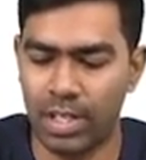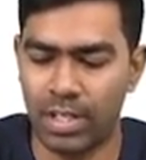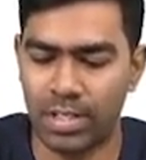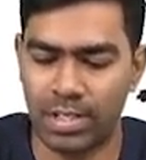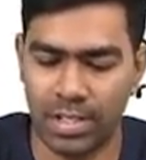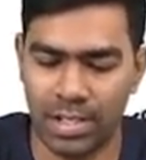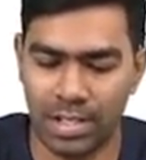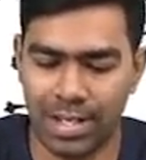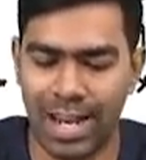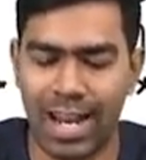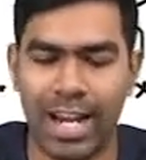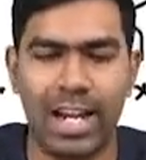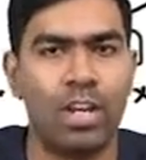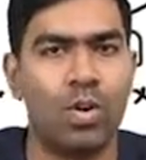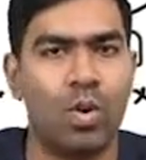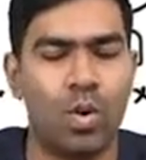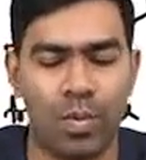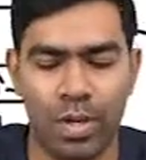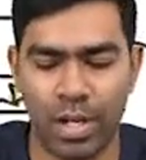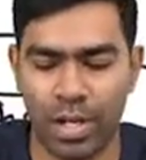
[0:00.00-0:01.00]
So in any
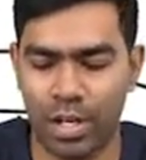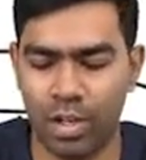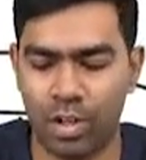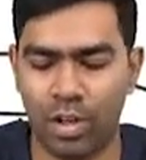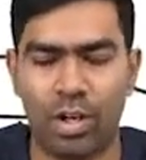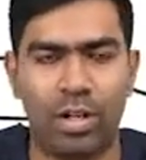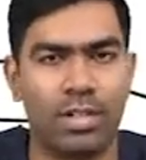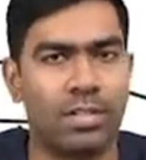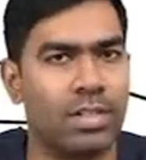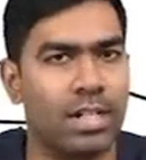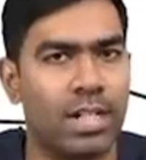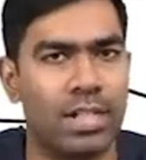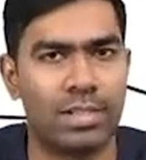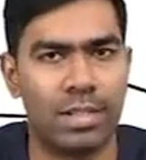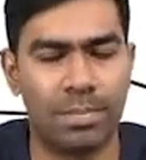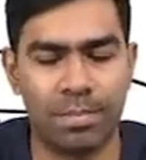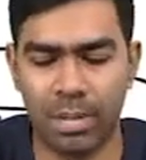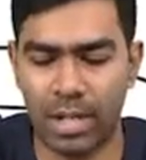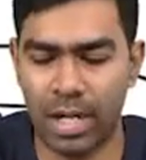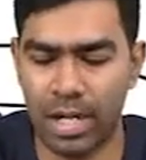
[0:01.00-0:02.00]
ovarian cause, it is
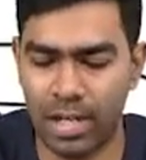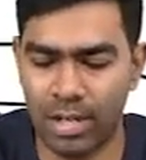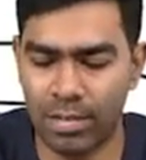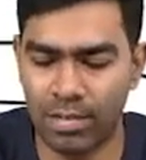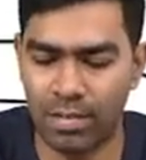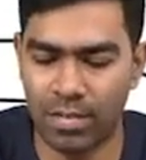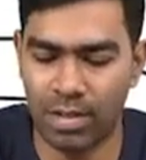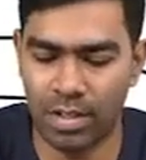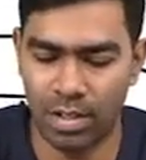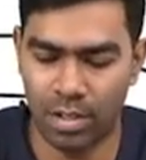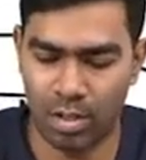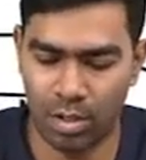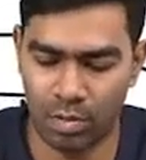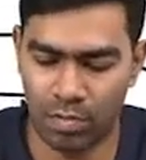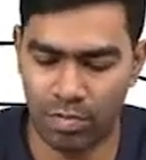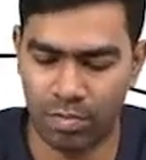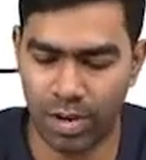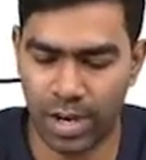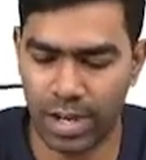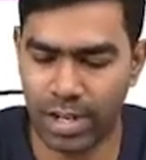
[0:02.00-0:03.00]
imperative to
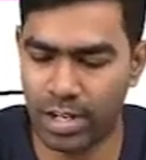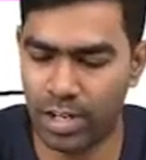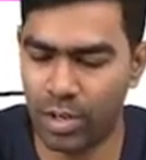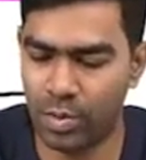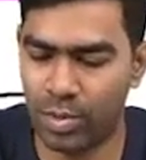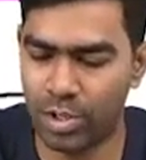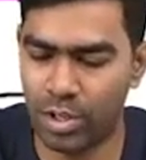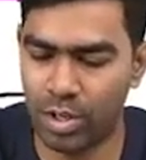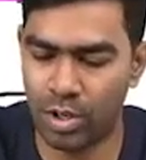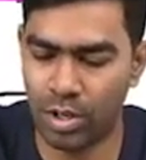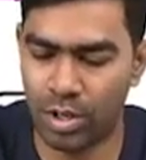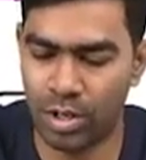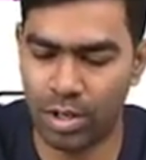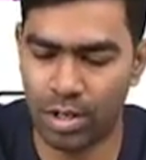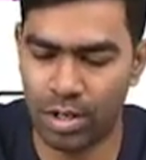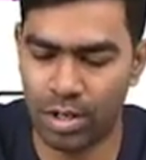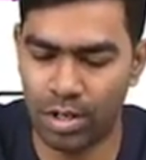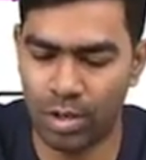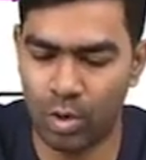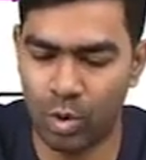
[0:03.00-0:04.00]
find out your
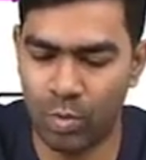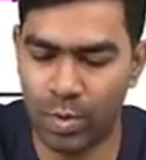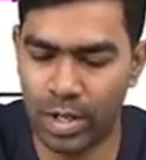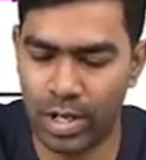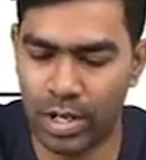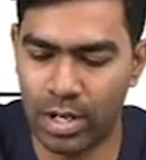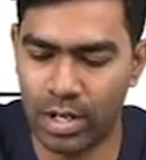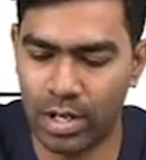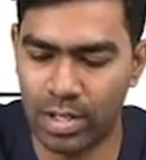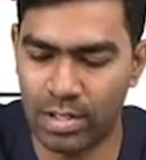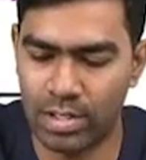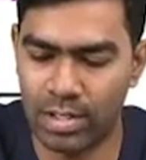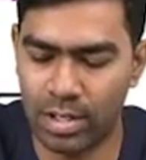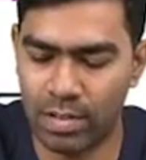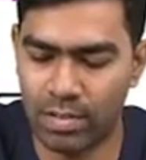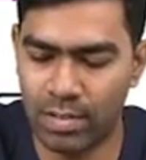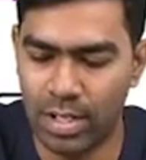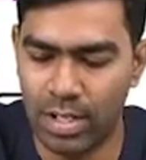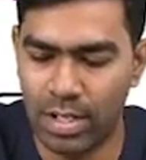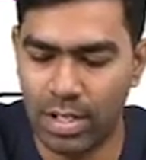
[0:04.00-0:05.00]
ovarian
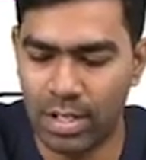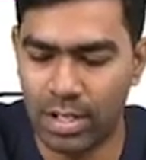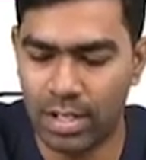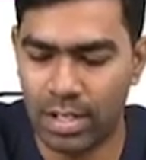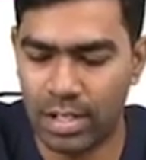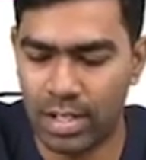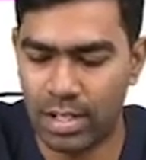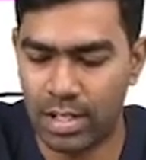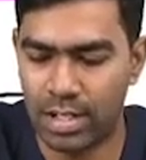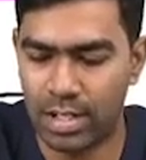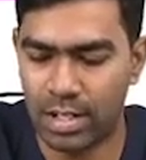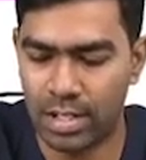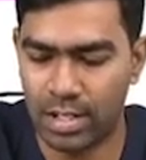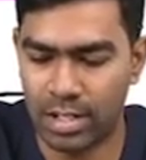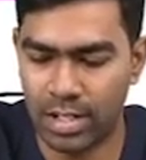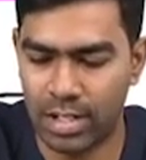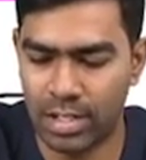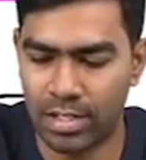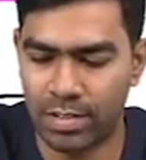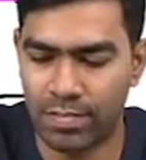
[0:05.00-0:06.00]
reserve. It
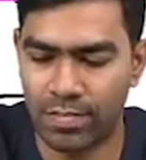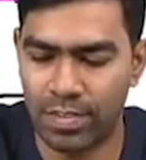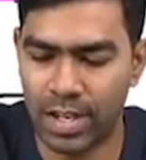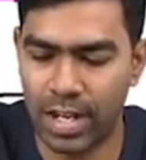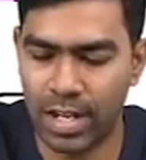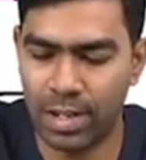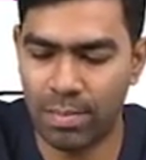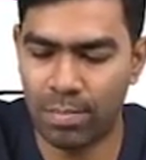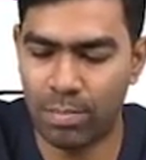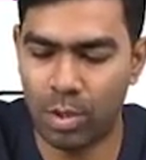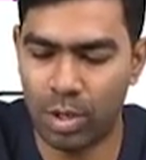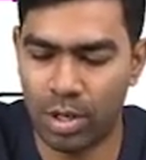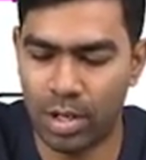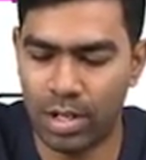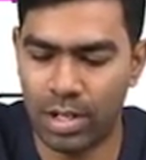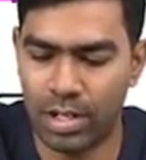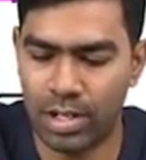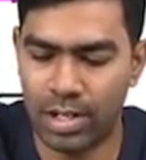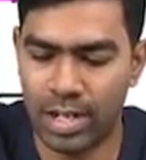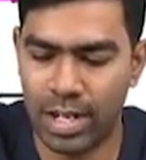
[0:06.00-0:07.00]
is a very
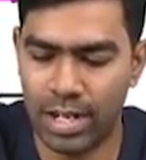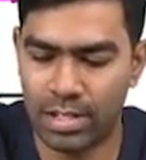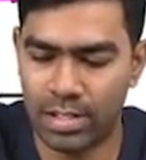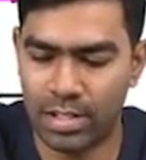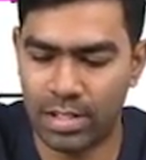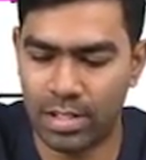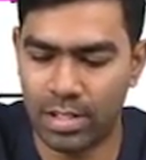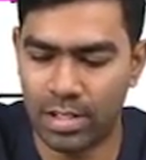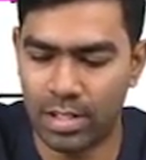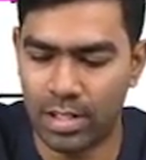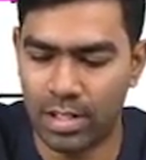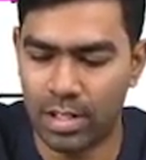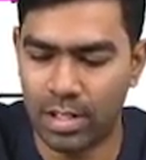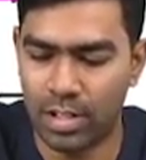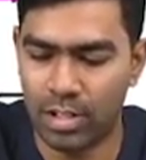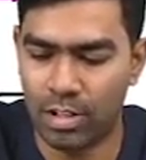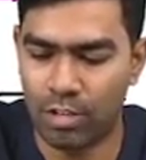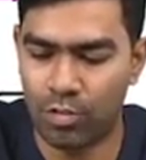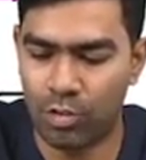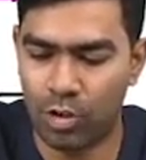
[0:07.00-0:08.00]
important test
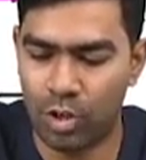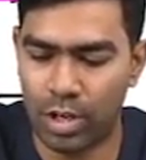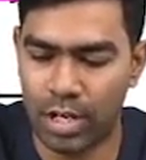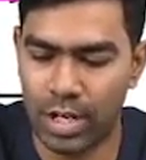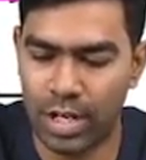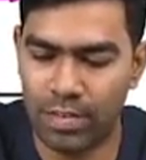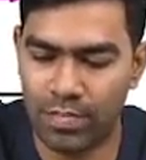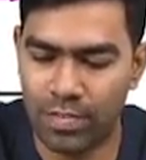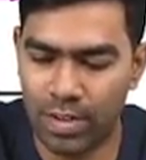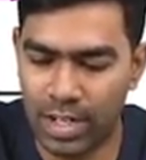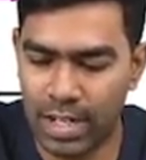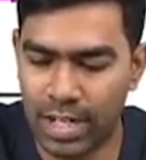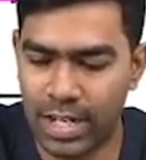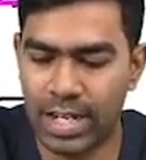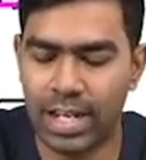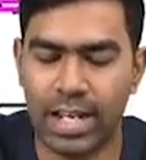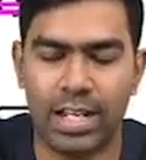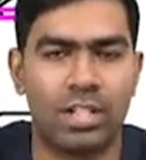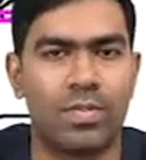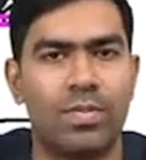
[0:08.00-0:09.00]
for
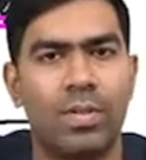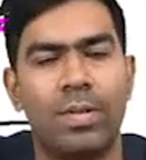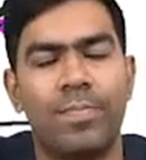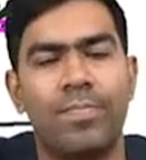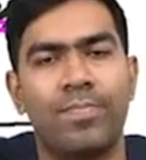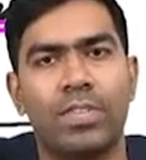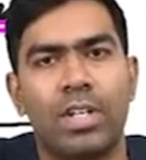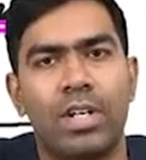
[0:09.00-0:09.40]
infertility as well.